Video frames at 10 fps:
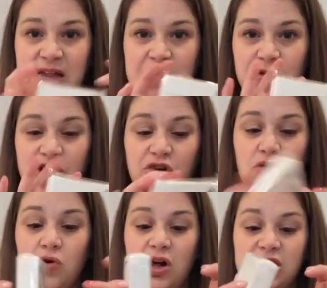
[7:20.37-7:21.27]
and then when they're
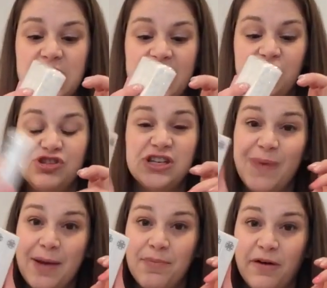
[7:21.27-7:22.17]
cooled, I use
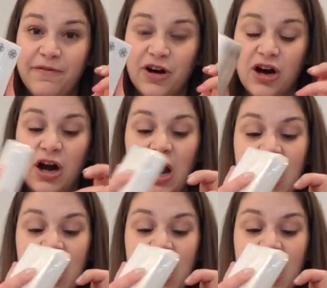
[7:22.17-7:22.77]
my buffer